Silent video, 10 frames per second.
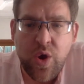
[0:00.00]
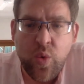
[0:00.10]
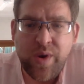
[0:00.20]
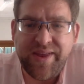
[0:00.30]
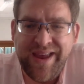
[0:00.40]

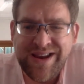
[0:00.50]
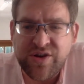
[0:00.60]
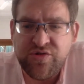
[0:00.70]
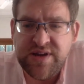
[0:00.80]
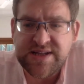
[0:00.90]
with
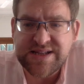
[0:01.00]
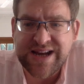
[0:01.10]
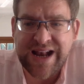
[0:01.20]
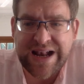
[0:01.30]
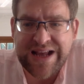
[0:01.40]
increased
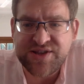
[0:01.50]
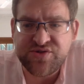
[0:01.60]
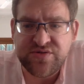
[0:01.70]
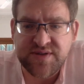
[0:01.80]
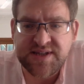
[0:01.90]

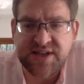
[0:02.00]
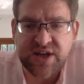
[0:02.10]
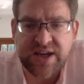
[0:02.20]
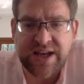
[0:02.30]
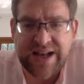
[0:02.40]
cholesterol
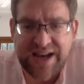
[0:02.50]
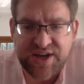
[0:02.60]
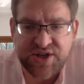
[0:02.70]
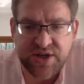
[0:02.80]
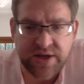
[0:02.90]

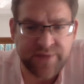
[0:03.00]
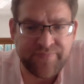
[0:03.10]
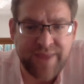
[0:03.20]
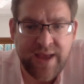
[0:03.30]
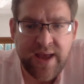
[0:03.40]
circulation.
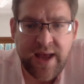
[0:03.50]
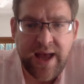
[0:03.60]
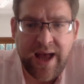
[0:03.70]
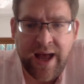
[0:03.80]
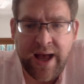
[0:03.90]

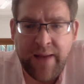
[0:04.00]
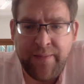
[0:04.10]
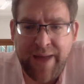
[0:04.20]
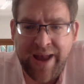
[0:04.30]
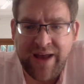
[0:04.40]

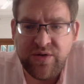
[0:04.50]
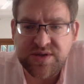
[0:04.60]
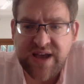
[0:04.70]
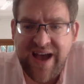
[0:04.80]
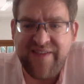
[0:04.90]
And I
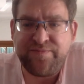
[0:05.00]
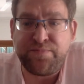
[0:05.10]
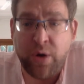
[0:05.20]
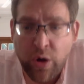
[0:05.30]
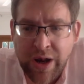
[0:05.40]
also
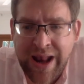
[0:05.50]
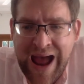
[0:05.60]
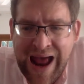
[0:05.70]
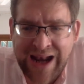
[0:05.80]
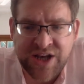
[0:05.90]
have pollen
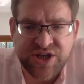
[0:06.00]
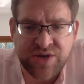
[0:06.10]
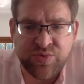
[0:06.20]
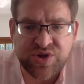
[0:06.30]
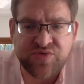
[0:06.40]

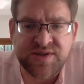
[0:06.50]
allergy, which